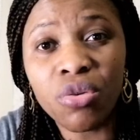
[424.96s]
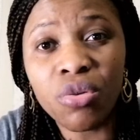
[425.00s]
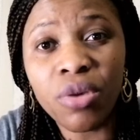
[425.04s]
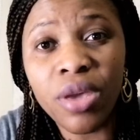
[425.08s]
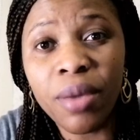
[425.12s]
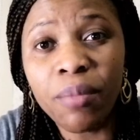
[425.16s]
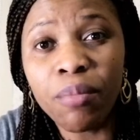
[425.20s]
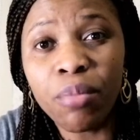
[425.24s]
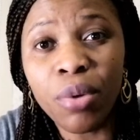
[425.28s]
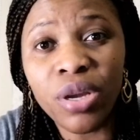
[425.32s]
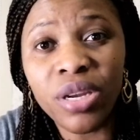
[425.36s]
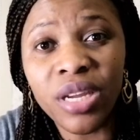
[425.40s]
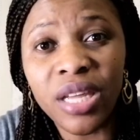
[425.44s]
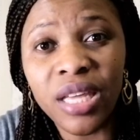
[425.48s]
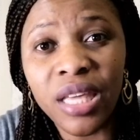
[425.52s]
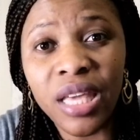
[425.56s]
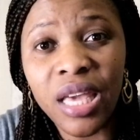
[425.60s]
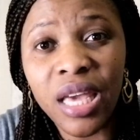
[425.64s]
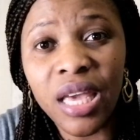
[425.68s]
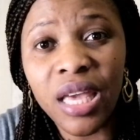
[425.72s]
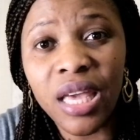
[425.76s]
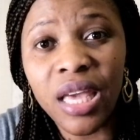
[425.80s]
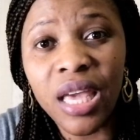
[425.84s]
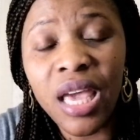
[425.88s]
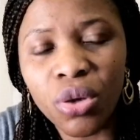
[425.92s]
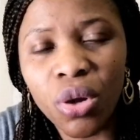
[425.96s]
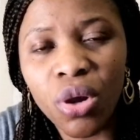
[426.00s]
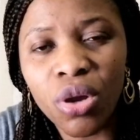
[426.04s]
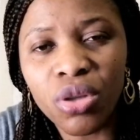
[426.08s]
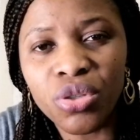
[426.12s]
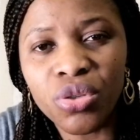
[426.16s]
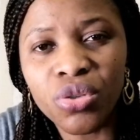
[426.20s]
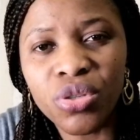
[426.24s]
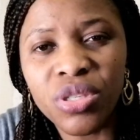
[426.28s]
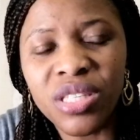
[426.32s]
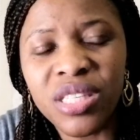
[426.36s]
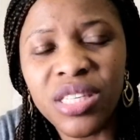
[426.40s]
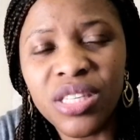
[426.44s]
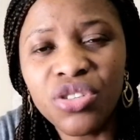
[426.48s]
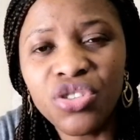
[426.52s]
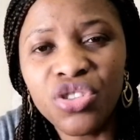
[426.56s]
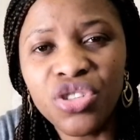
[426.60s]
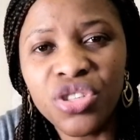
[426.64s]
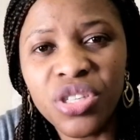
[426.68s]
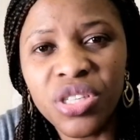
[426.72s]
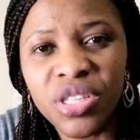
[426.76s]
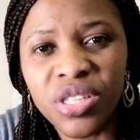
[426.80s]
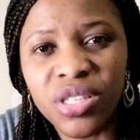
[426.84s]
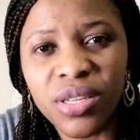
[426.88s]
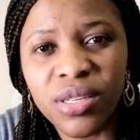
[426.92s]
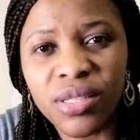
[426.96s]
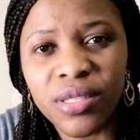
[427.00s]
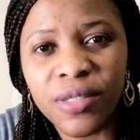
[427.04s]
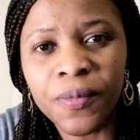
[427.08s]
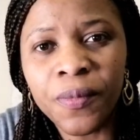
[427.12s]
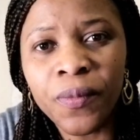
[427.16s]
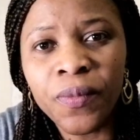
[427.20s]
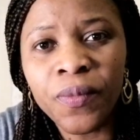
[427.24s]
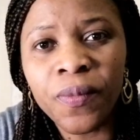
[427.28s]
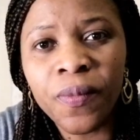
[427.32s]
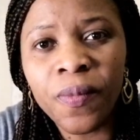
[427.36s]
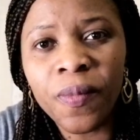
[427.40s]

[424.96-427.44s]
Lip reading: you a born again or to see Jesus.